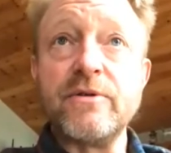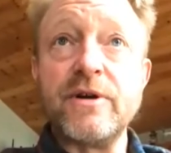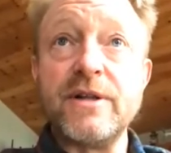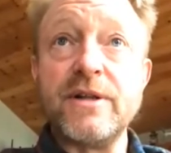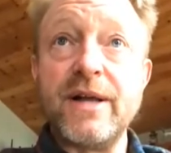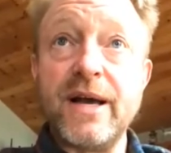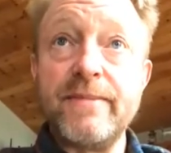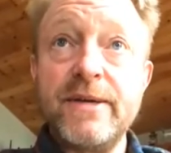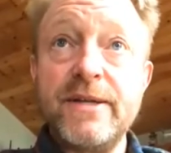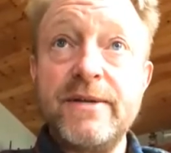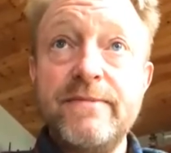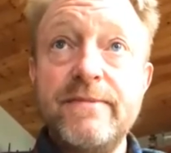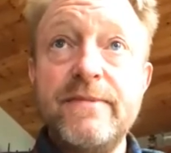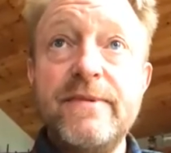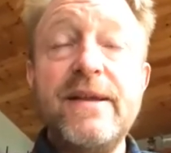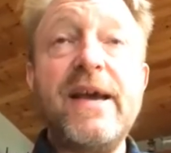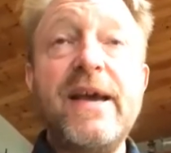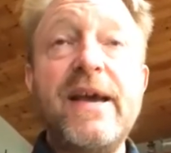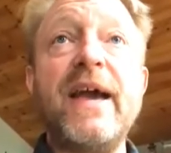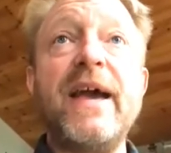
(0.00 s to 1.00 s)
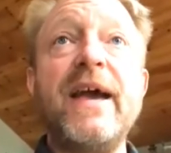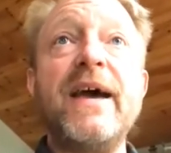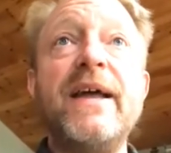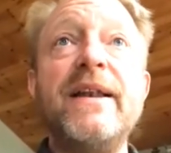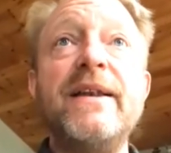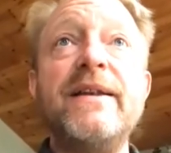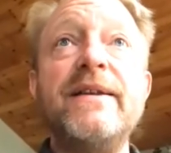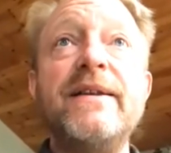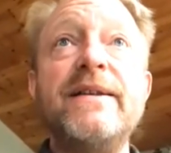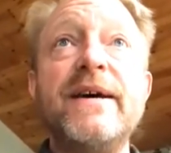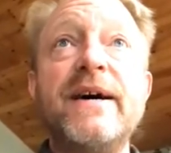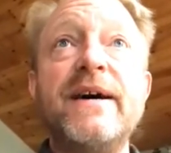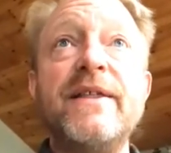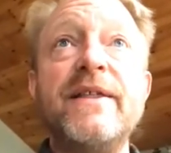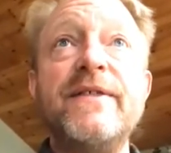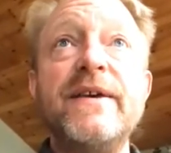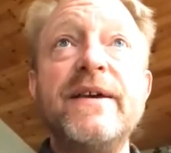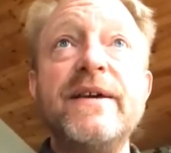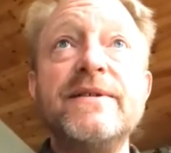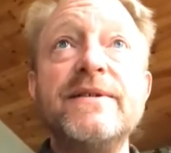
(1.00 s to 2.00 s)
climate and
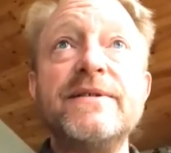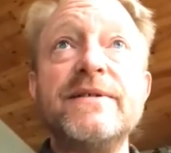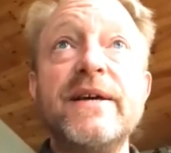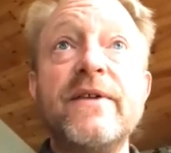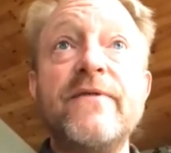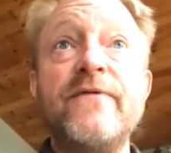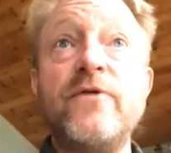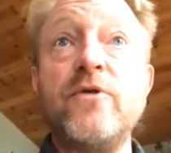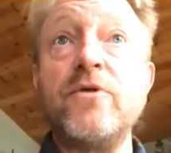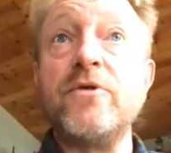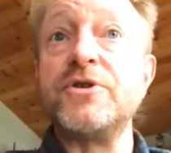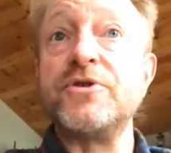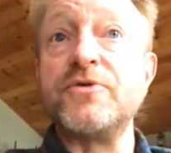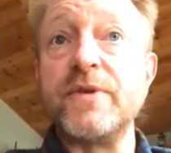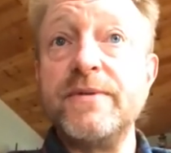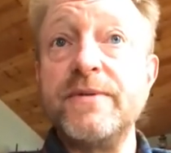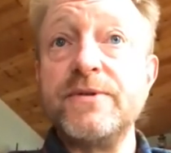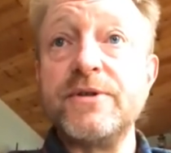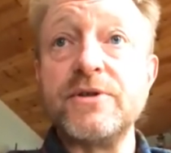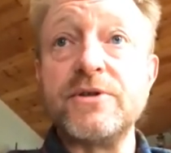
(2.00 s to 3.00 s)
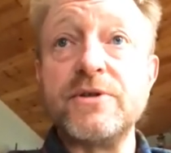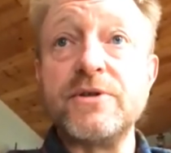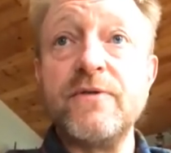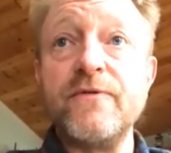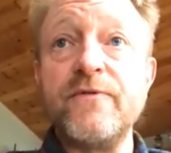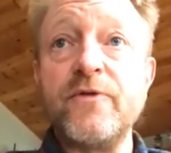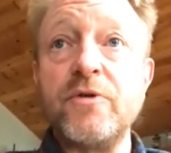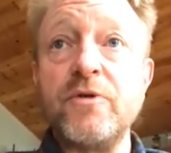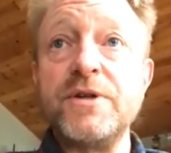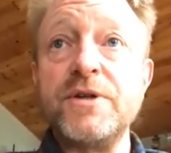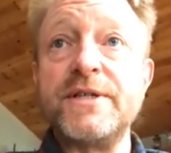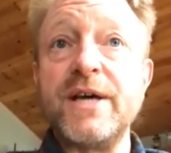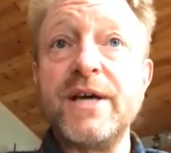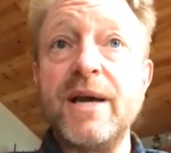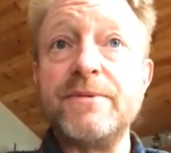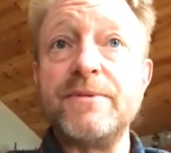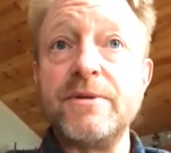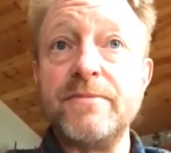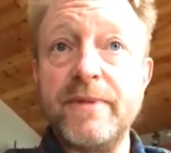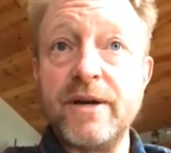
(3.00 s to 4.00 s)
things like forestry. So certain forest
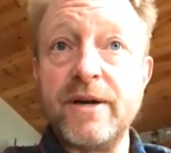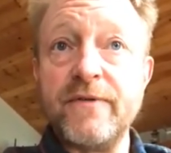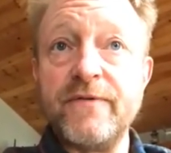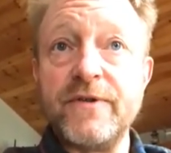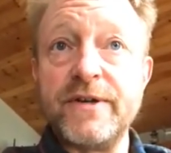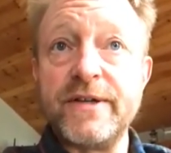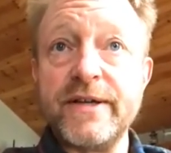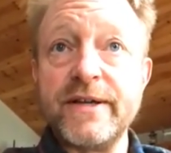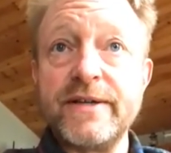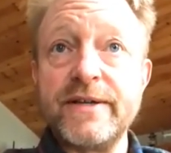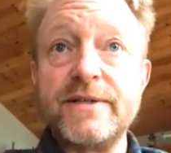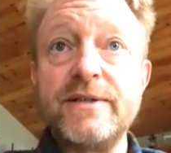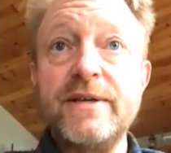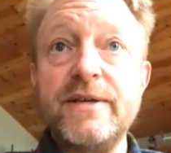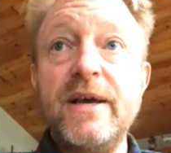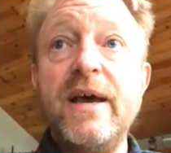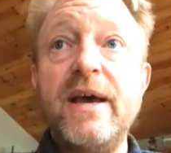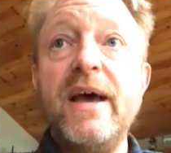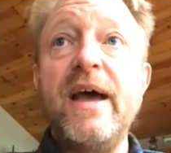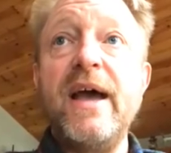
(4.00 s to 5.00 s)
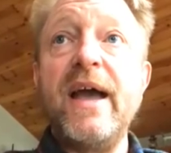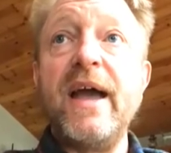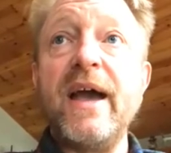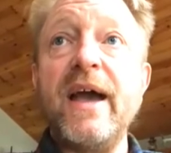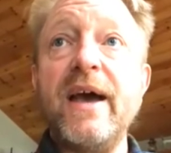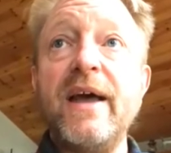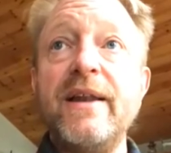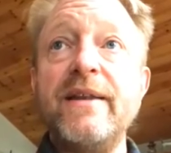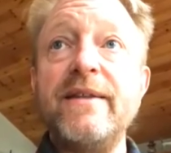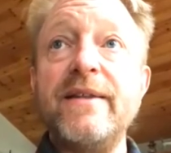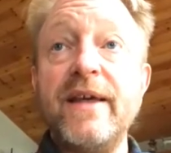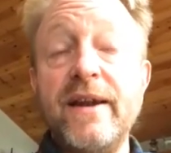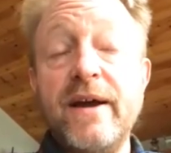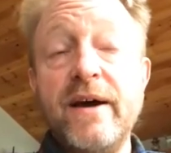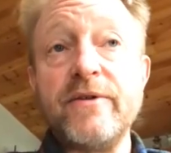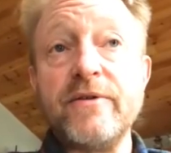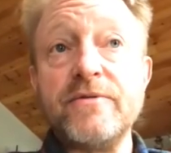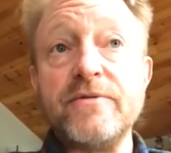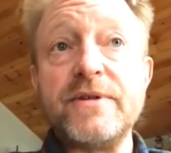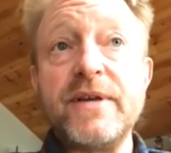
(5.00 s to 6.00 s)
types are better for ticks and than
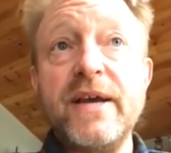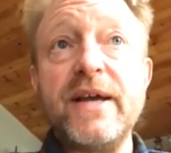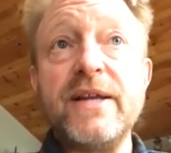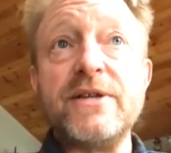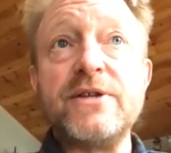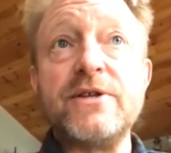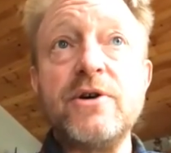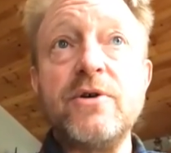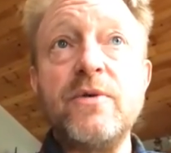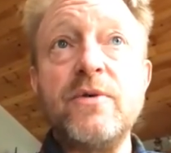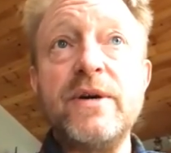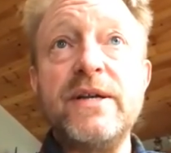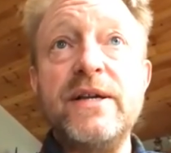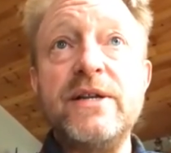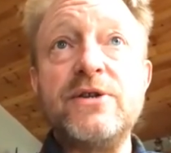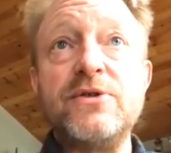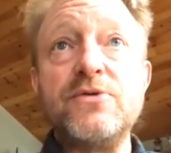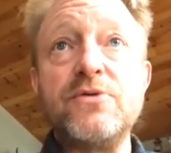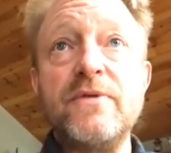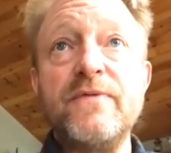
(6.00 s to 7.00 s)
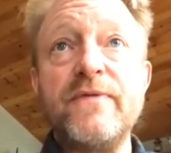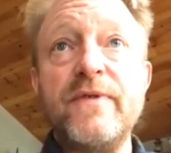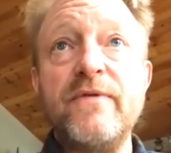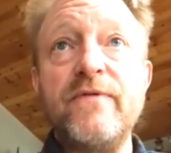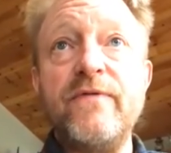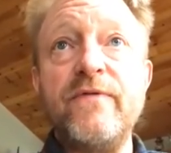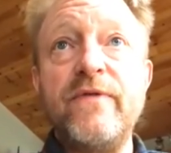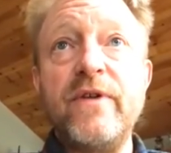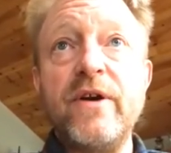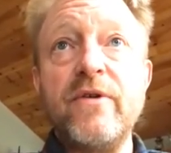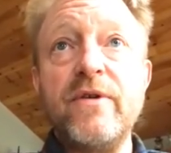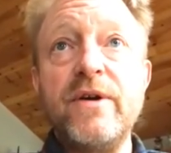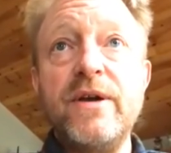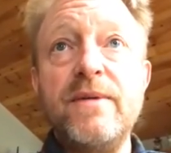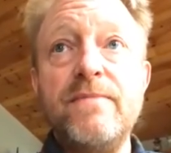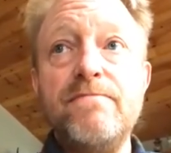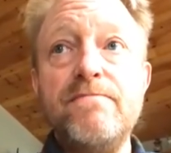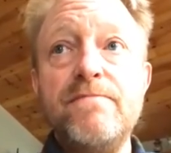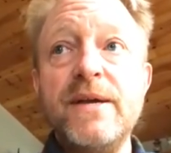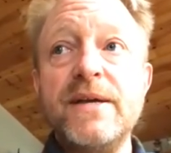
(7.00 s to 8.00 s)
others. And so it's sort of a very
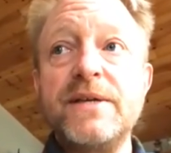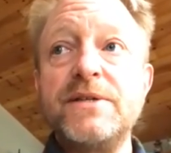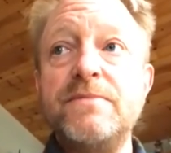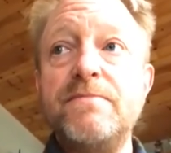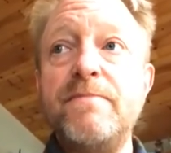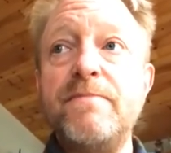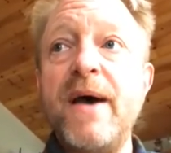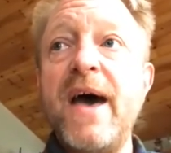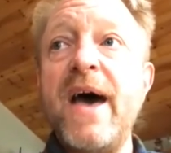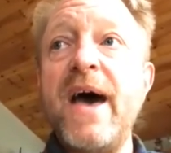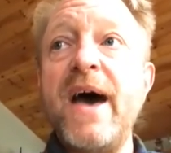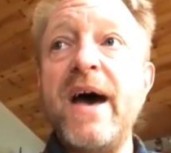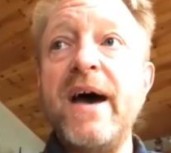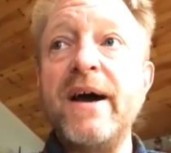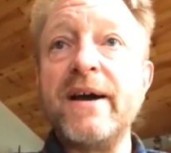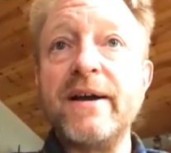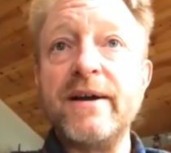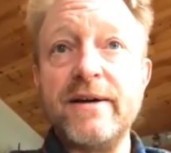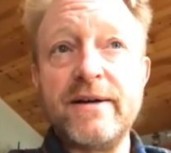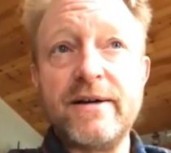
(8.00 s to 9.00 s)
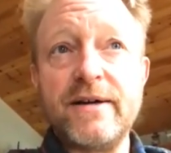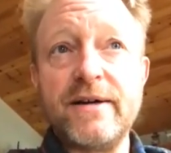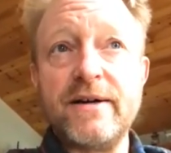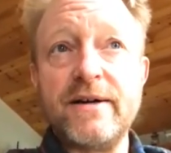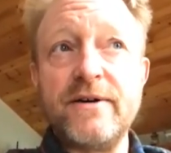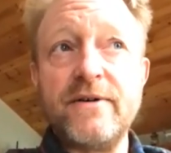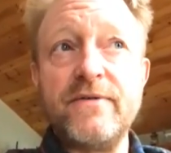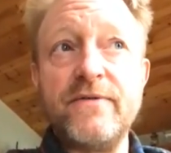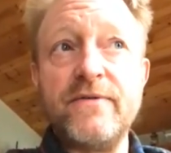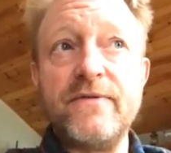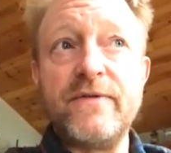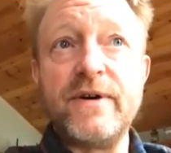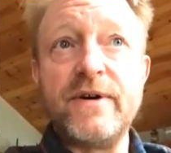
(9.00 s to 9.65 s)
mixed bag of